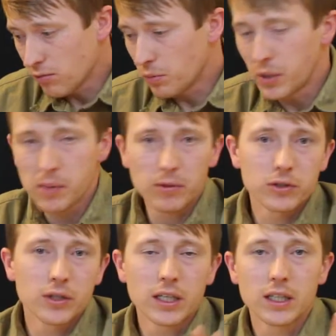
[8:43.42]
well, people
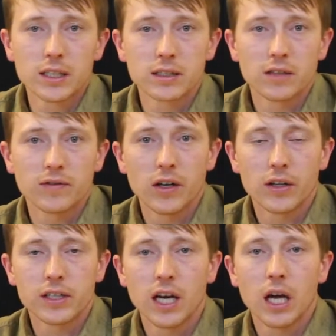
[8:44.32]
drink this stuff all
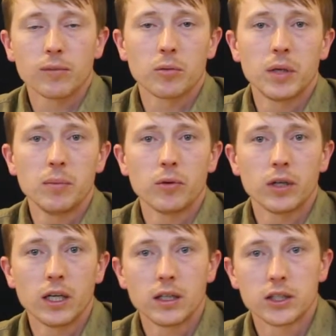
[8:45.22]
the time, or people
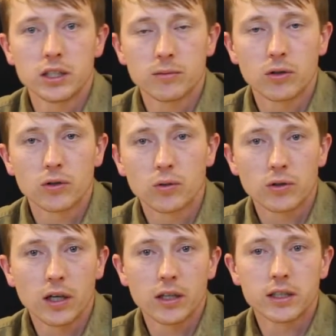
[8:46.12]
eat GMO
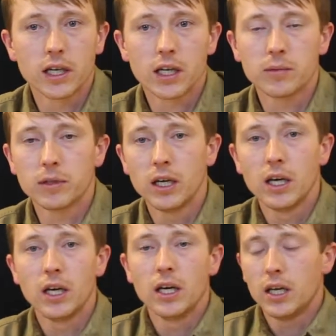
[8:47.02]
corn all the time,
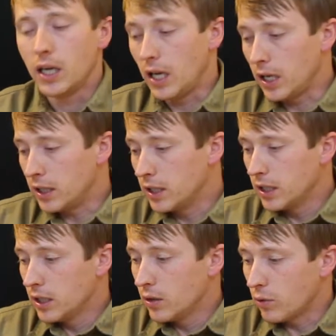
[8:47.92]
and
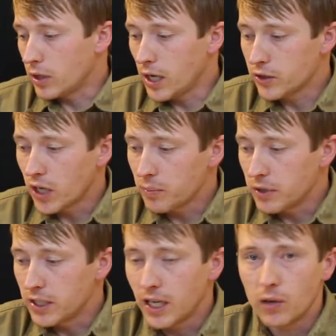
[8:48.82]
we're not
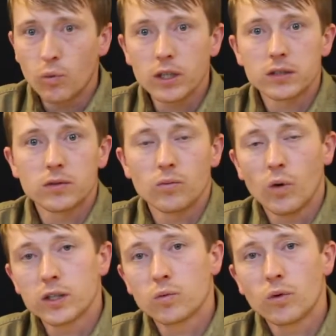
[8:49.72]
dropping dead. What's
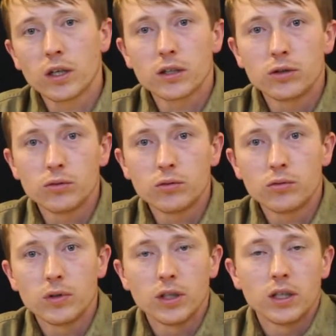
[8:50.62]
one or two